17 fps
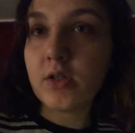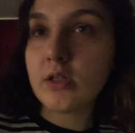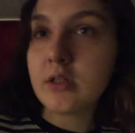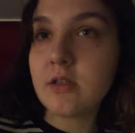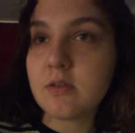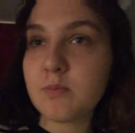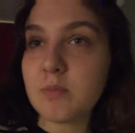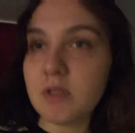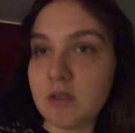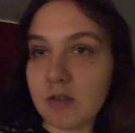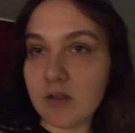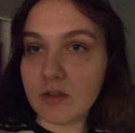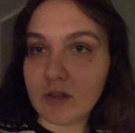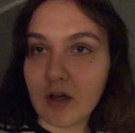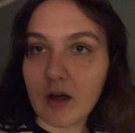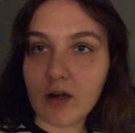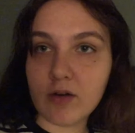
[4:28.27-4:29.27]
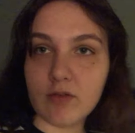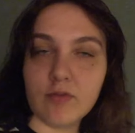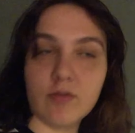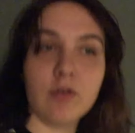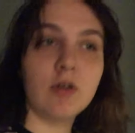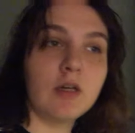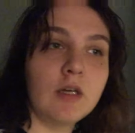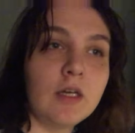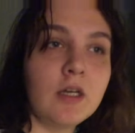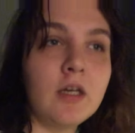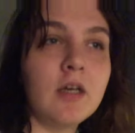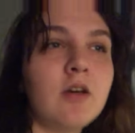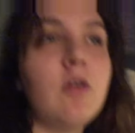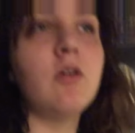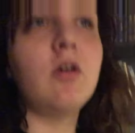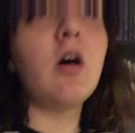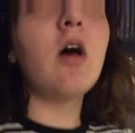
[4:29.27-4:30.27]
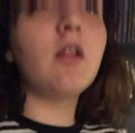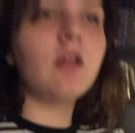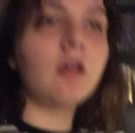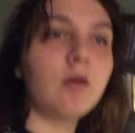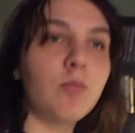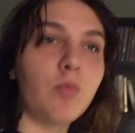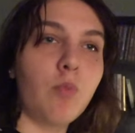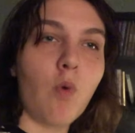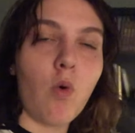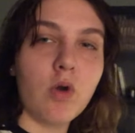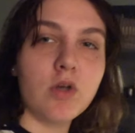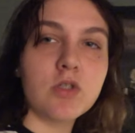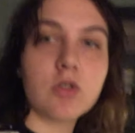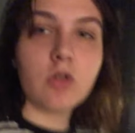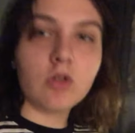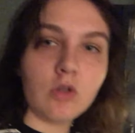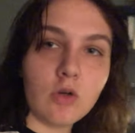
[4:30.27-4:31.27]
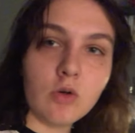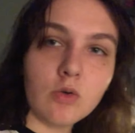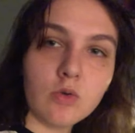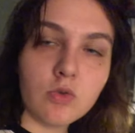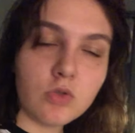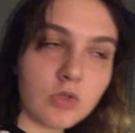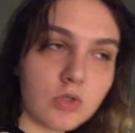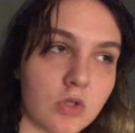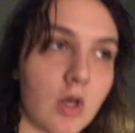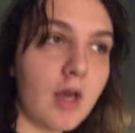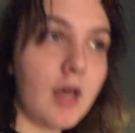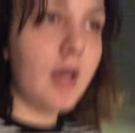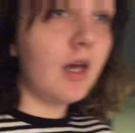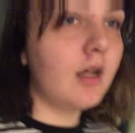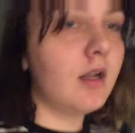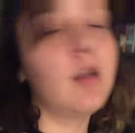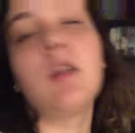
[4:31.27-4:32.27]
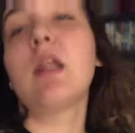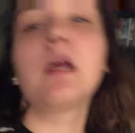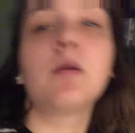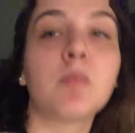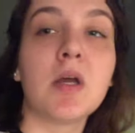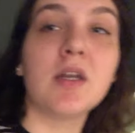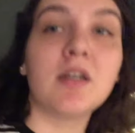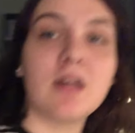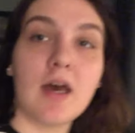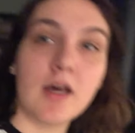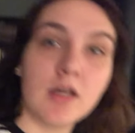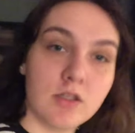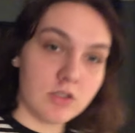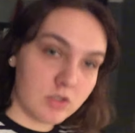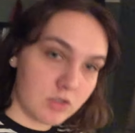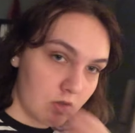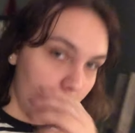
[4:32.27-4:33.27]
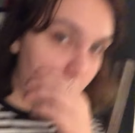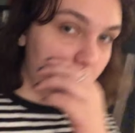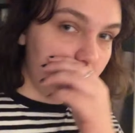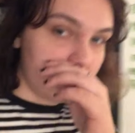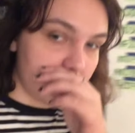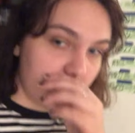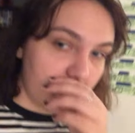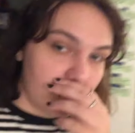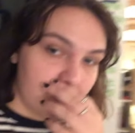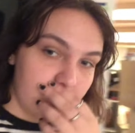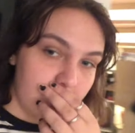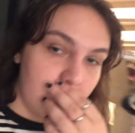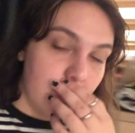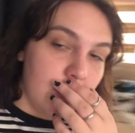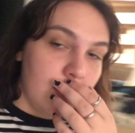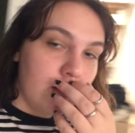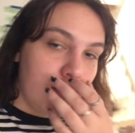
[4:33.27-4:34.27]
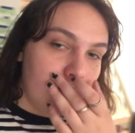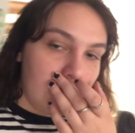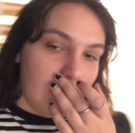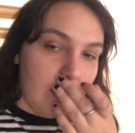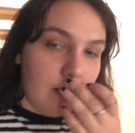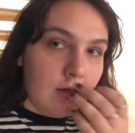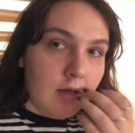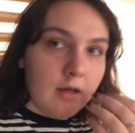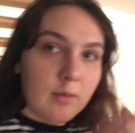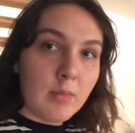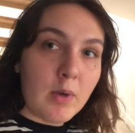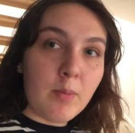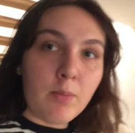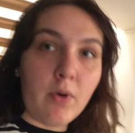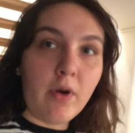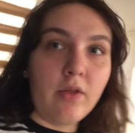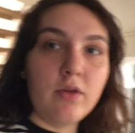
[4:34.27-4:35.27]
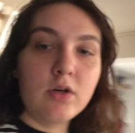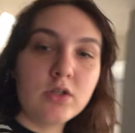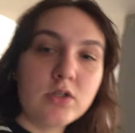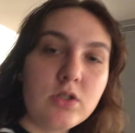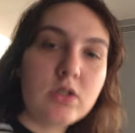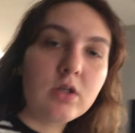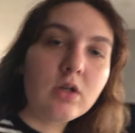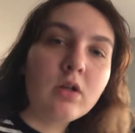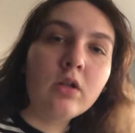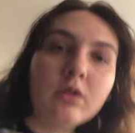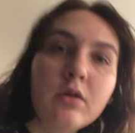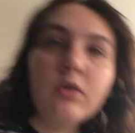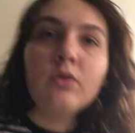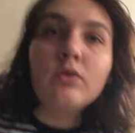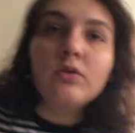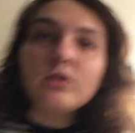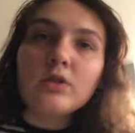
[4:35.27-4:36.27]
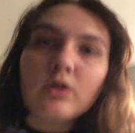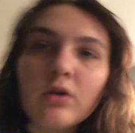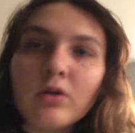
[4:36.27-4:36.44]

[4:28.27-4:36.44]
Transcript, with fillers: has been a lot of uh, like boys clothes and like my dad's old stuff and my brother's clothes